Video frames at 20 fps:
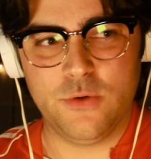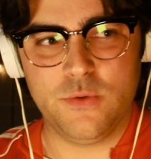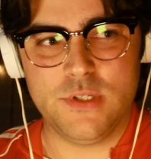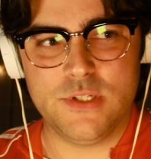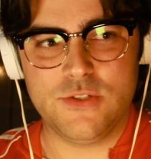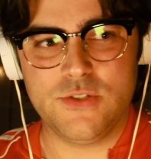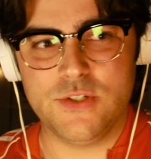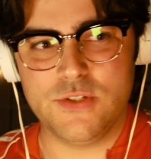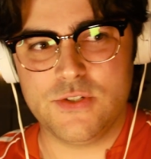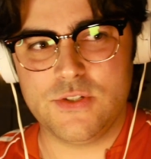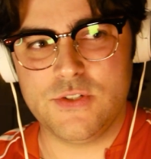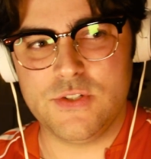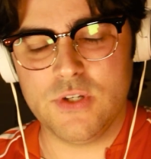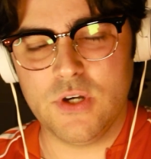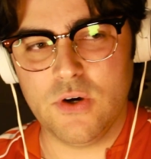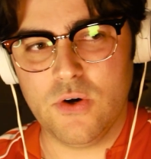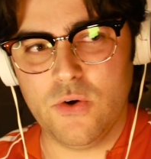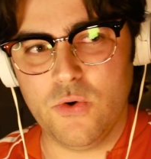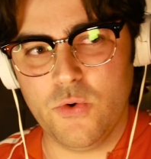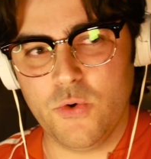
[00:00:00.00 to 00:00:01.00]
He's just
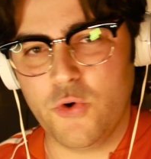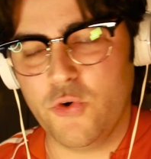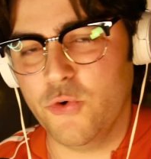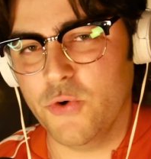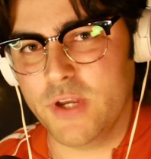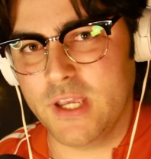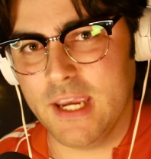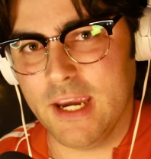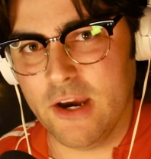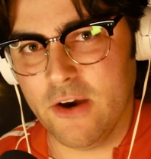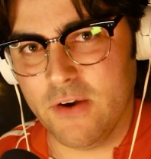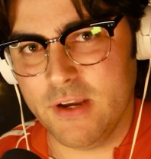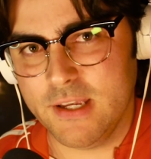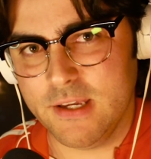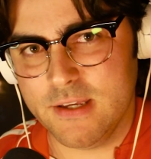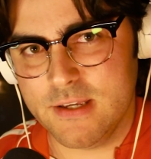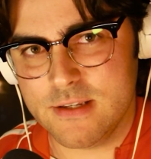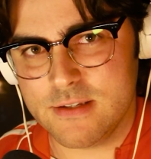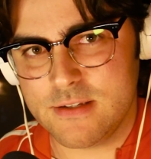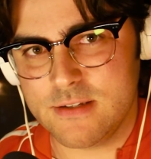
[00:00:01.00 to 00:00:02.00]
so
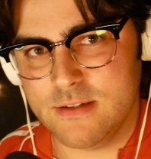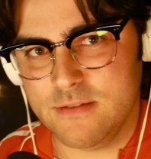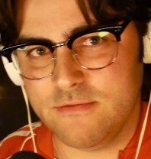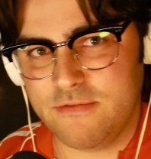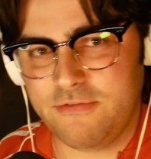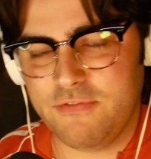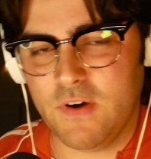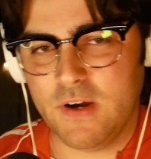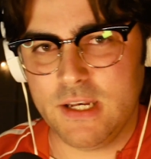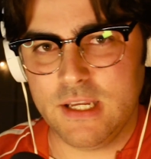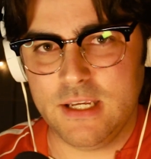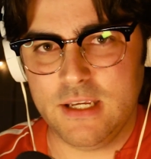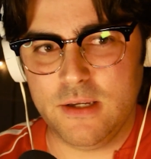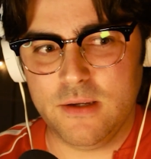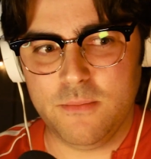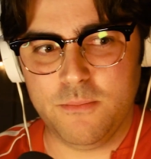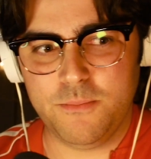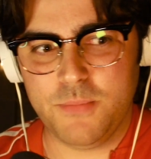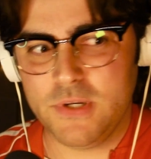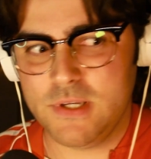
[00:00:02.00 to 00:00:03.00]
gregarious and funny,
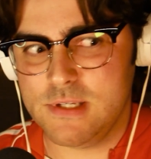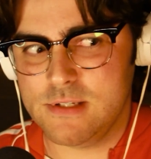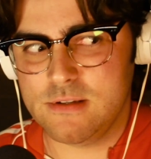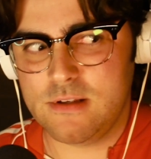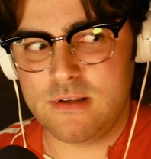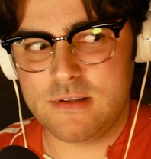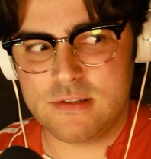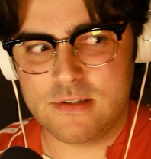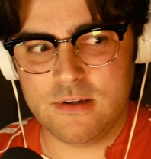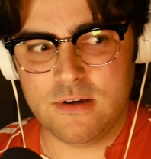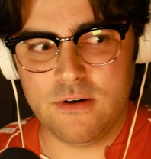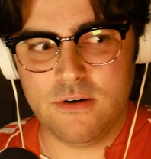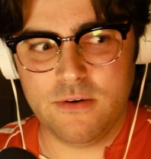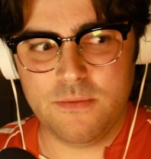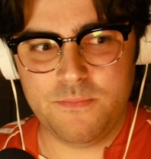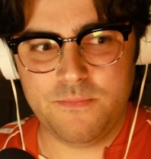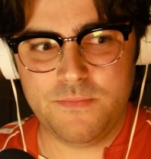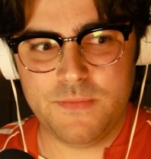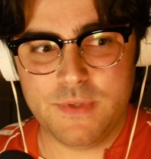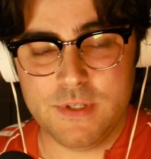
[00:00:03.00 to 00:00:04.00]
but
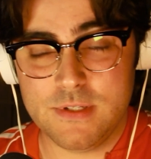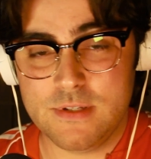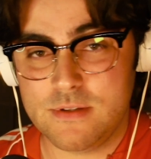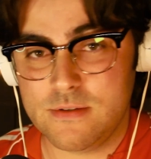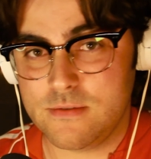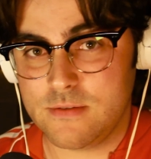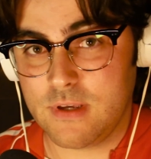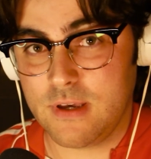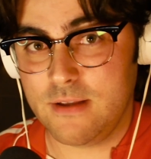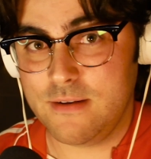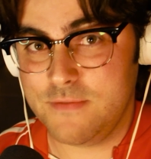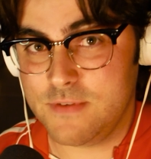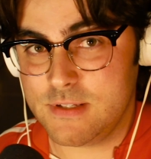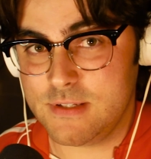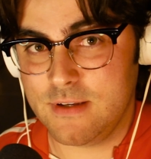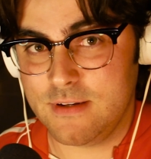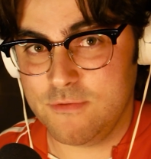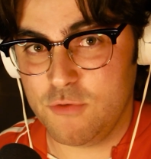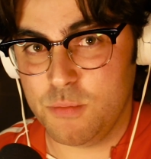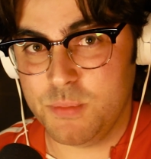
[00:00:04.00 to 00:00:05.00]
he's kind of a
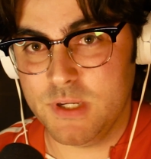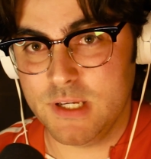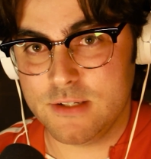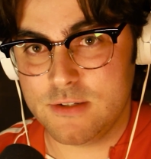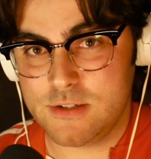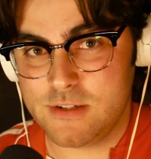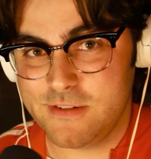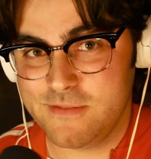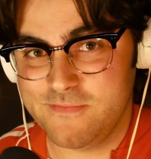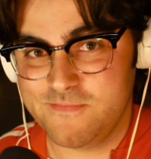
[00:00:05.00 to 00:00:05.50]
son of a bitch.